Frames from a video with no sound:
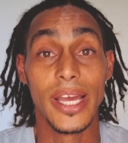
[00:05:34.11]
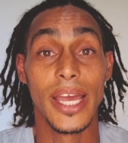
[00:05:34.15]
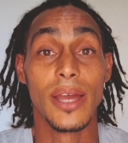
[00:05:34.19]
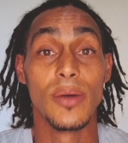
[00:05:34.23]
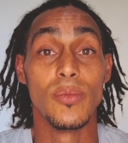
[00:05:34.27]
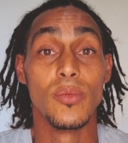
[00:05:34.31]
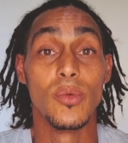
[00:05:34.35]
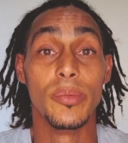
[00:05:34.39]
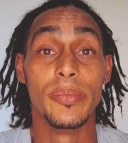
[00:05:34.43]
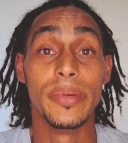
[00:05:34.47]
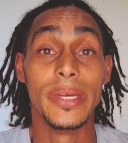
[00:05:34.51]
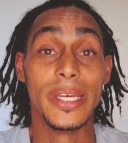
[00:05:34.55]

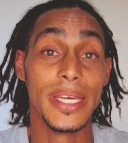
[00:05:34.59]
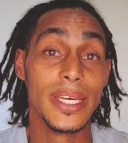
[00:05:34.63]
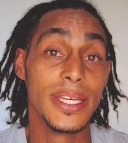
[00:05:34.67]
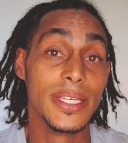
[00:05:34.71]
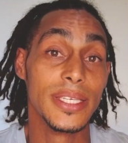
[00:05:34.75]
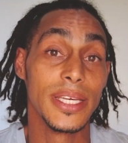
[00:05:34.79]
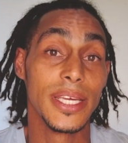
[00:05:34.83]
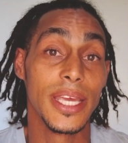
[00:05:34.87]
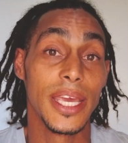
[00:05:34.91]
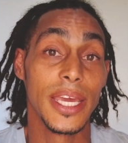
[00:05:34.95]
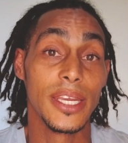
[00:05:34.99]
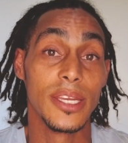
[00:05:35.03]
and will be
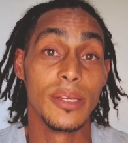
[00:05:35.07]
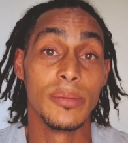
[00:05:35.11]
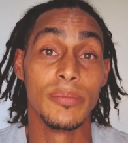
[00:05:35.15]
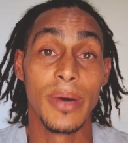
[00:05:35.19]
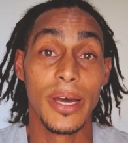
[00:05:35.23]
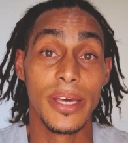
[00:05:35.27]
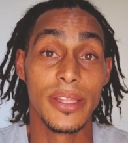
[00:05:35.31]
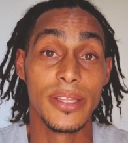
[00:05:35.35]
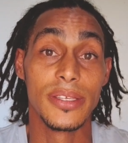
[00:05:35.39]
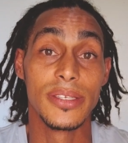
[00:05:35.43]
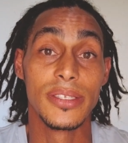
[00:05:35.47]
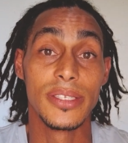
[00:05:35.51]
indicated
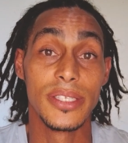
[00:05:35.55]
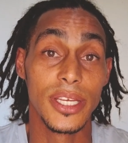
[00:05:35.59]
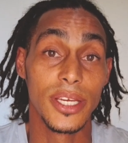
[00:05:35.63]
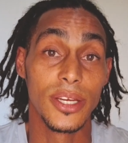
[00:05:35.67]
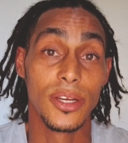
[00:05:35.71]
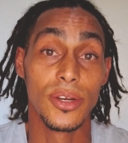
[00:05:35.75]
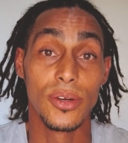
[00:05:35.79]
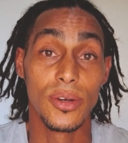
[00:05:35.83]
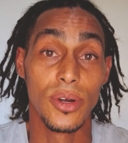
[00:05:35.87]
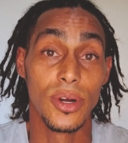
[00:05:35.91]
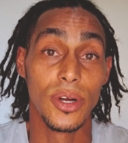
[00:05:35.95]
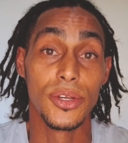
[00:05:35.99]
by the
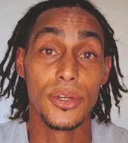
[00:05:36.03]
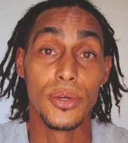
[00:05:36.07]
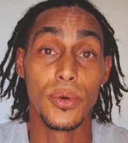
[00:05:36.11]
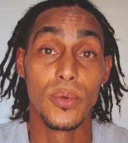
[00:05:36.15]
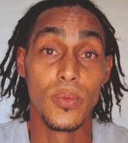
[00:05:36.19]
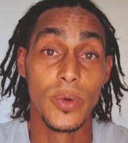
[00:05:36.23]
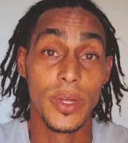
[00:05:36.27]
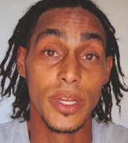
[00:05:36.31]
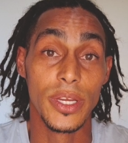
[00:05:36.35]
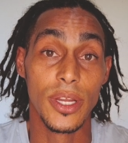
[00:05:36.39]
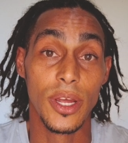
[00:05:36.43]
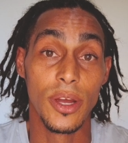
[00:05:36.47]
sticker on your
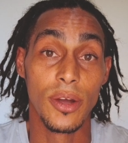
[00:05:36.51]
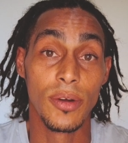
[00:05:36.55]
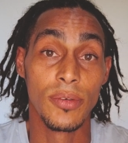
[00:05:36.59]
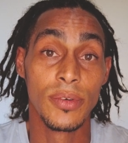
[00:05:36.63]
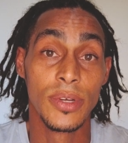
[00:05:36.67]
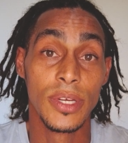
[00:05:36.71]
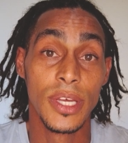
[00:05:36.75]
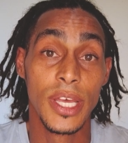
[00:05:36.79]
window.